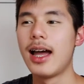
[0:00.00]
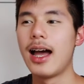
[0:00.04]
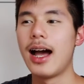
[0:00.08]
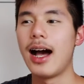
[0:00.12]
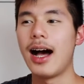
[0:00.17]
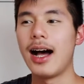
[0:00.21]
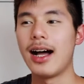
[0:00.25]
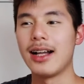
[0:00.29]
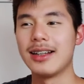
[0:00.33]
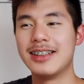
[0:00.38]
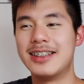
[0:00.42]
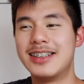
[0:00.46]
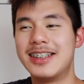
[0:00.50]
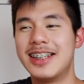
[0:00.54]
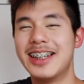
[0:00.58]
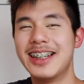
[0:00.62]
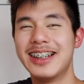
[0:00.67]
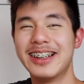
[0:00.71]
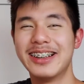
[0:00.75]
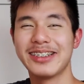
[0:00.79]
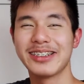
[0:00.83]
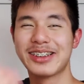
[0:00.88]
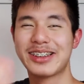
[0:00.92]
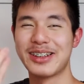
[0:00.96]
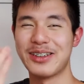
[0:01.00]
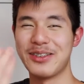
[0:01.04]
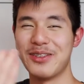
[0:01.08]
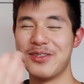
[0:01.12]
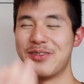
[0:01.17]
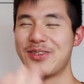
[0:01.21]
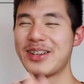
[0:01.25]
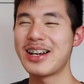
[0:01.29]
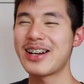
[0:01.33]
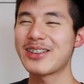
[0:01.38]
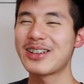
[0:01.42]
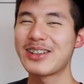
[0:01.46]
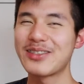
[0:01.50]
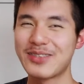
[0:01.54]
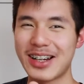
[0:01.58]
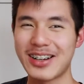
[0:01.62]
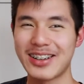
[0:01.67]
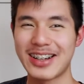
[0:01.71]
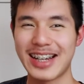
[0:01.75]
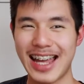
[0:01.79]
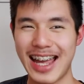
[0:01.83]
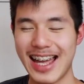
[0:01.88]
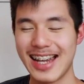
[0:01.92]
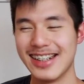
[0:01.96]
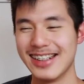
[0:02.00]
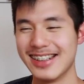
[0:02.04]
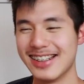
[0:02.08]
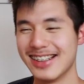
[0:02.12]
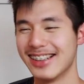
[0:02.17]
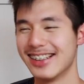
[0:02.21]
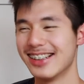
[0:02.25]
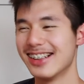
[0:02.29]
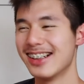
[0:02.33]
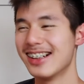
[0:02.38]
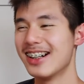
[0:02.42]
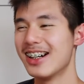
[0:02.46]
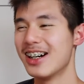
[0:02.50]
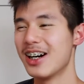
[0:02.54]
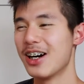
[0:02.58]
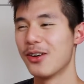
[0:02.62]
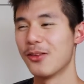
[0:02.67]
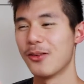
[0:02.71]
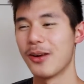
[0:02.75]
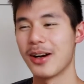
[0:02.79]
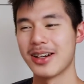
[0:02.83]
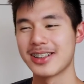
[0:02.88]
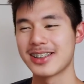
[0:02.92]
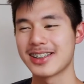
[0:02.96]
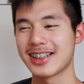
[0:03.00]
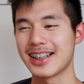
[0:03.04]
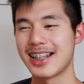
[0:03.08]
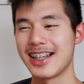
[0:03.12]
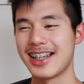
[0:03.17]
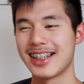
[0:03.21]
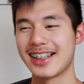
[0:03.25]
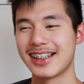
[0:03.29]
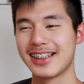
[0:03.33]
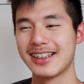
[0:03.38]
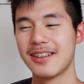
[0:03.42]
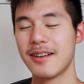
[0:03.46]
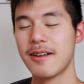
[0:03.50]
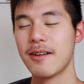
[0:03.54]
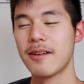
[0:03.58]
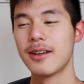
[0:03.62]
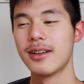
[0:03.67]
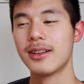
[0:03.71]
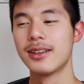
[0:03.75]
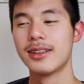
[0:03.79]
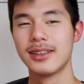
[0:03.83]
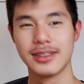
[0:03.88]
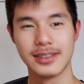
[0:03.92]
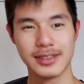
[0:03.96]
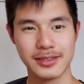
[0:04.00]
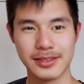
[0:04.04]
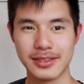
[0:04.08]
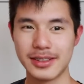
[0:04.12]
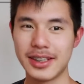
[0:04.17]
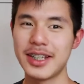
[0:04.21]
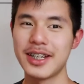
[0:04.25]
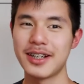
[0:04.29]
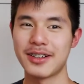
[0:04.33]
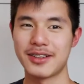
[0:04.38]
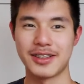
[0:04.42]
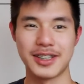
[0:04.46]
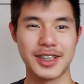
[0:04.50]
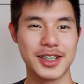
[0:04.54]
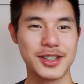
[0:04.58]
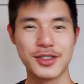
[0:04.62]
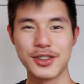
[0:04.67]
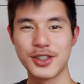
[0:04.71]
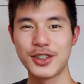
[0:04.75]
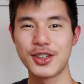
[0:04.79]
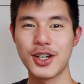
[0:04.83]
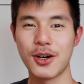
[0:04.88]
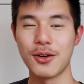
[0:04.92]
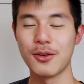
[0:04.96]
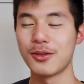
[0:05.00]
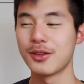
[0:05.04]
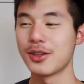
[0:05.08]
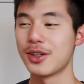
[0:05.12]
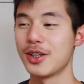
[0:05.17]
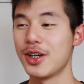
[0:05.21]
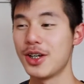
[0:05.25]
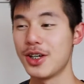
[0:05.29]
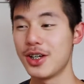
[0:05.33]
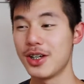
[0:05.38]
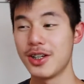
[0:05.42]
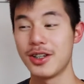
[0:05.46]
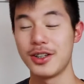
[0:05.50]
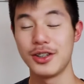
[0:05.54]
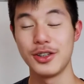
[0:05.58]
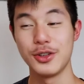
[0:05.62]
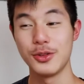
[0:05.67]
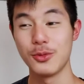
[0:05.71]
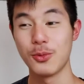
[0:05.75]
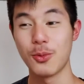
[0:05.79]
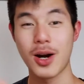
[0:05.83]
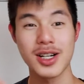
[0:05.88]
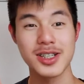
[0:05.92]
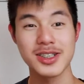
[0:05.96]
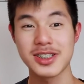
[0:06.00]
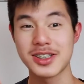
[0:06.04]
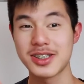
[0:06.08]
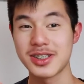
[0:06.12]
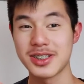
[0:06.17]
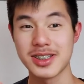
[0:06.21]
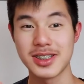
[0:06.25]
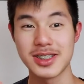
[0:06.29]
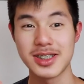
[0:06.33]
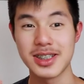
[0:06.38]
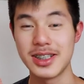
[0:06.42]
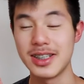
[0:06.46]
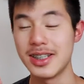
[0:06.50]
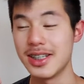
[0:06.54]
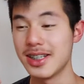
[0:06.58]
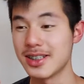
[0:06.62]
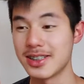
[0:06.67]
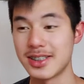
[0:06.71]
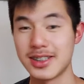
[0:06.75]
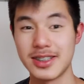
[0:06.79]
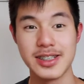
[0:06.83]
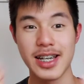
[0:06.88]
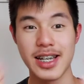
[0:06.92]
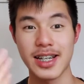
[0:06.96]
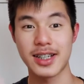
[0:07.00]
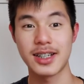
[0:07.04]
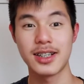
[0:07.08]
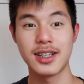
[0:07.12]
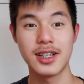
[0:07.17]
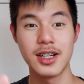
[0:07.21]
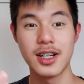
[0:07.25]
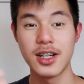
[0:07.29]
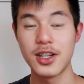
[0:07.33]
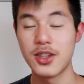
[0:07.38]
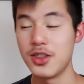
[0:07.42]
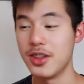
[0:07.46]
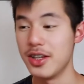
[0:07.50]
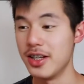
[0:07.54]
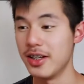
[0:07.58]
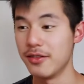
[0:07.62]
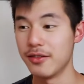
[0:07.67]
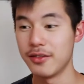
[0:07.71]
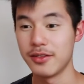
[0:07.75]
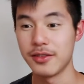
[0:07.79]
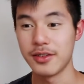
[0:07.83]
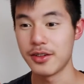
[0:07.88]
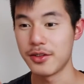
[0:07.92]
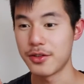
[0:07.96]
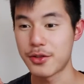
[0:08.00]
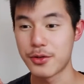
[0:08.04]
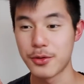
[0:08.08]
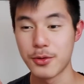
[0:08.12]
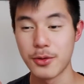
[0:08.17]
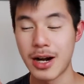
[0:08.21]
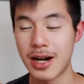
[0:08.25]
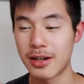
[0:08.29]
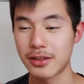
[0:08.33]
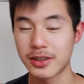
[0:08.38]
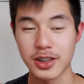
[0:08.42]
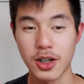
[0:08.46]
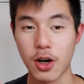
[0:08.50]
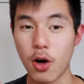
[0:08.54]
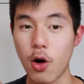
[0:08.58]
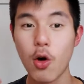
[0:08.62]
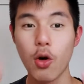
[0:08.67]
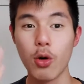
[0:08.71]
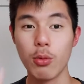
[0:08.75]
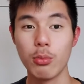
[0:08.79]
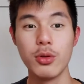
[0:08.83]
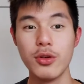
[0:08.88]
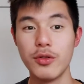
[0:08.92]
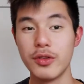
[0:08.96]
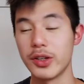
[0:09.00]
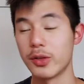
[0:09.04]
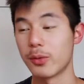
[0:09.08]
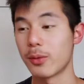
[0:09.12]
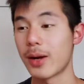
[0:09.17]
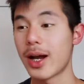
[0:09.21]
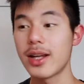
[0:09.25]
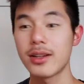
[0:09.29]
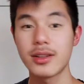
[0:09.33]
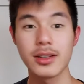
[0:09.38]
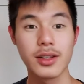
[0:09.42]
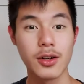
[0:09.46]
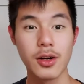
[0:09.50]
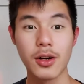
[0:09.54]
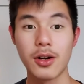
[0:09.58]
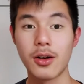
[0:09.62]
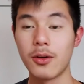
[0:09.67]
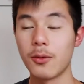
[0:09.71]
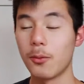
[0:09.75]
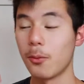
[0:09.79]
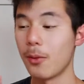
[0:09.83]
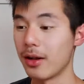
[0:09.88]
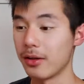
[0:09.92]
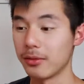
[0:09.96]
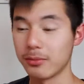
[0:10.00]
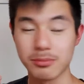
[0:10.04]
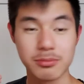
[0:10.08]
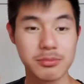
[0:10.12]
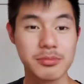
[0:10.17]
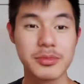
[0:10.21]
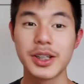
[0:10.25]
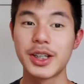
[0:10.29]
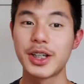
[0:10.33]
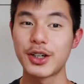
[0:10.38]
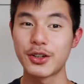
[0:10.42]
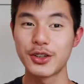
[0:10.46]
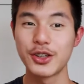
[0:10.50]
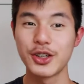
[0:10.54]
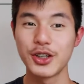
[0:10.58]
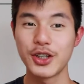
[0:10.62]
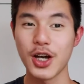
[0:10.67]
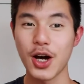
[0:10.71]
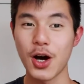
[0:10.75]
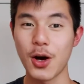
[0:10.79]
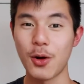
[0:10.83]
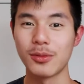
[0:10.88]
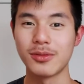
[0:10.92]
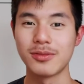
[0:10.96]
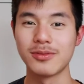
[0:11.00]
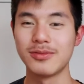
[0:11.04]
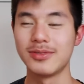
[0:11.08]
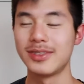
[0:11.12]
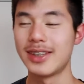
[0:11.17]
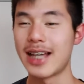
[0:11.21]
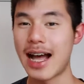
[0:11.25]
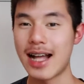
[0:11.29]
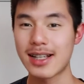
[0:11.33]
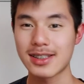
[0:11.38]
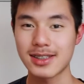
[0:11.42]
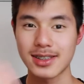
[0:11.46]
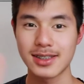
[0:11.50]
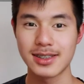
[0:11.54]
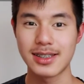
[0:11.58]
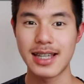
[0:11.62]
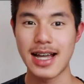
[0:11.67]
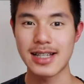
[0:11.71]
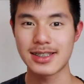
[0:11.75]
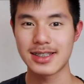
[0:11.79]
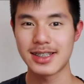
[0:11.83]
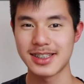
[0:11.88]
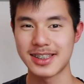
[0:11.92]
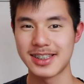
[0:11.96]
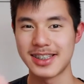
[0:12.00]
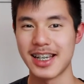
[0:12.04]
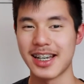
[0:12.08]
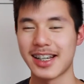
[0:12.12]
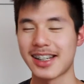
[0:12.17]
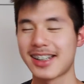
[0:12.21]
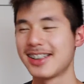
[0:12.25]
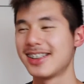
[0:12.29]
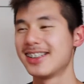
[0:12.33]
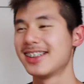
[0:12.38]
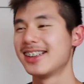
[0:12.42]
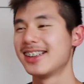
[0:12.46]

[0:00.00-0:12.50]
until the very, very end, where it's like, here you go. You wanted to see his dick throughout the whole movie, right? Well, here you go. That's his dick.